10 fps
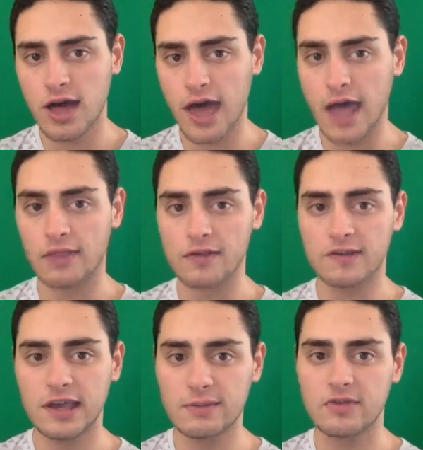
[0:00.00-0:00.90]
and the
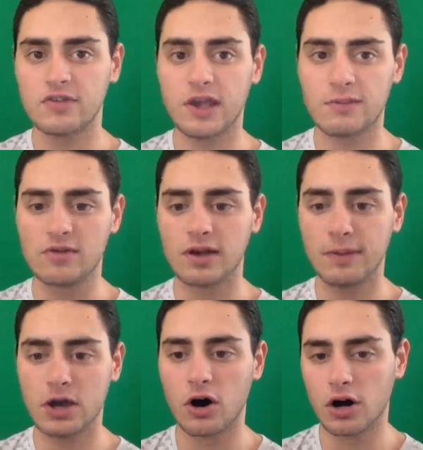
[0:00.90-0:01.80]
team seems to
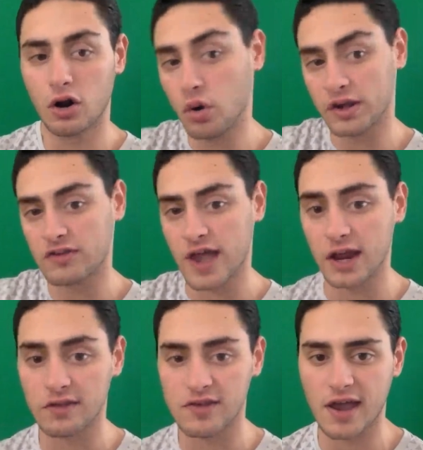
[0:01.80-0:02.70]
be caught in quicksand
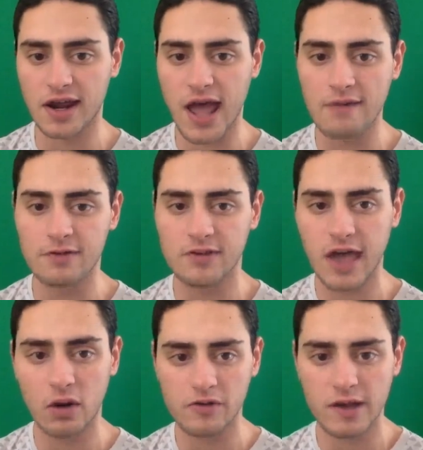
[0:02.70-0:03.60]
in the second half as
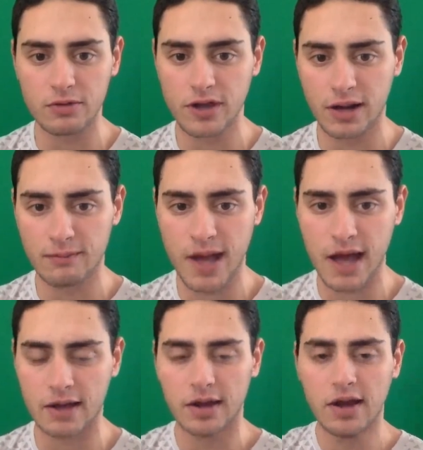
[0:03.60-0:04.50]
Yale was able to come
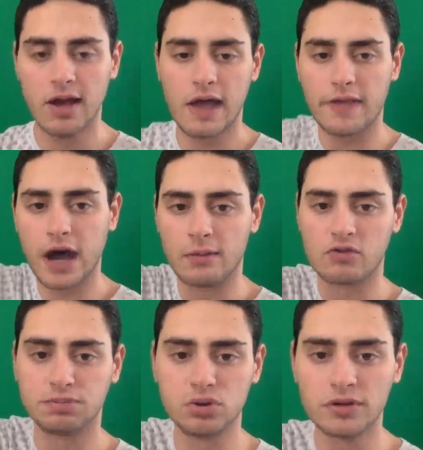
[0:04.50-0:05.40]
back, and they
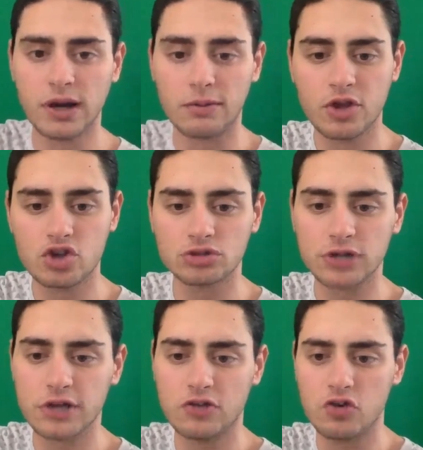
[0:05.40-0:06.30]
almost blew a double-digit
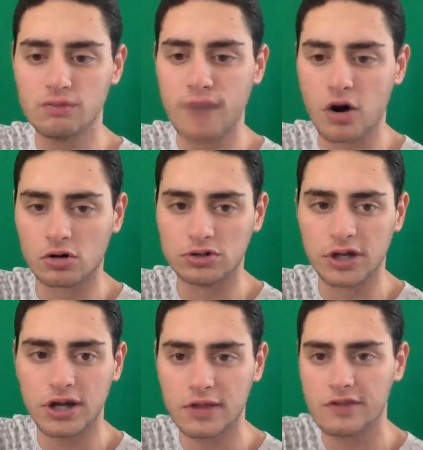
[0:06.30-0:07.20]
lead to
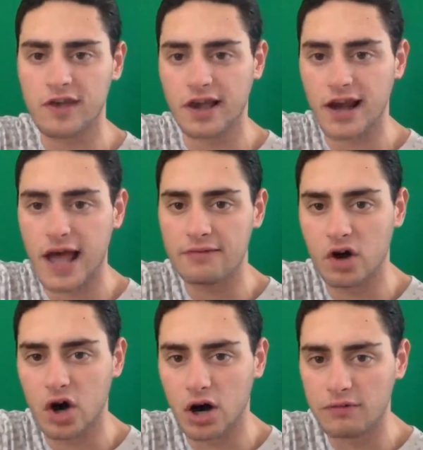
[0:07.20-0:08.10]
Maryland in the second half
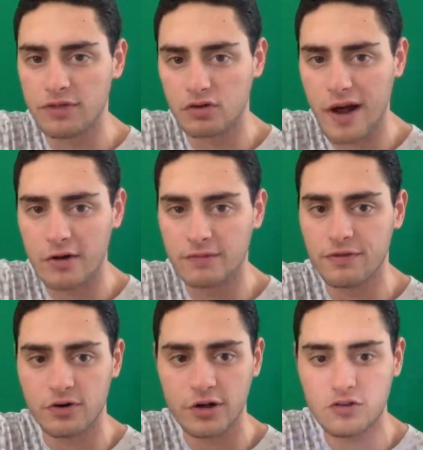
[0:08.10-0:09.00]
of the round of
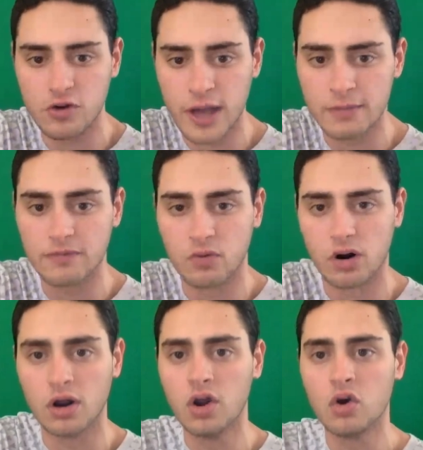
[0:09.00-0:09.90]
32 game
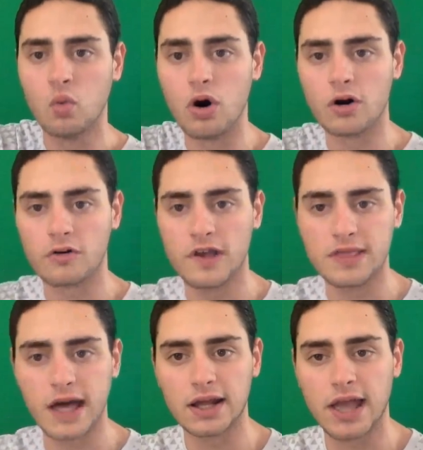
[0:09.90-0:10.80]
before Waters hit
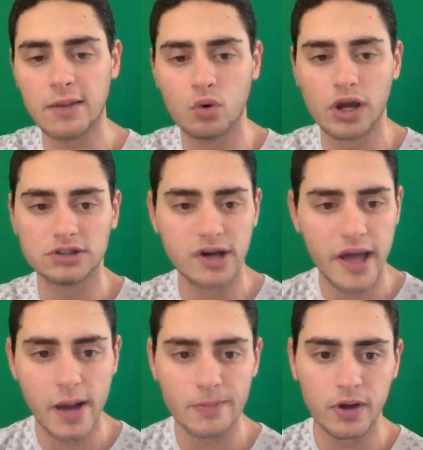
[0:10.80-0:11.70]
that game-winning
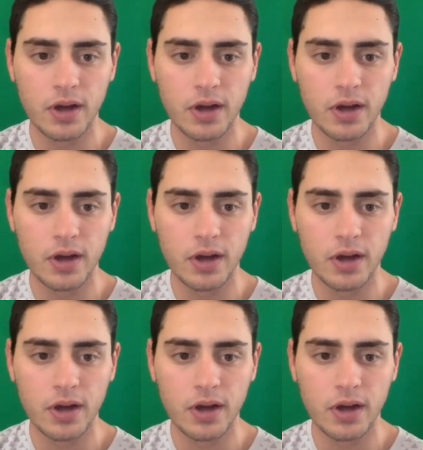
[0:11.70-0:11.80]
layup.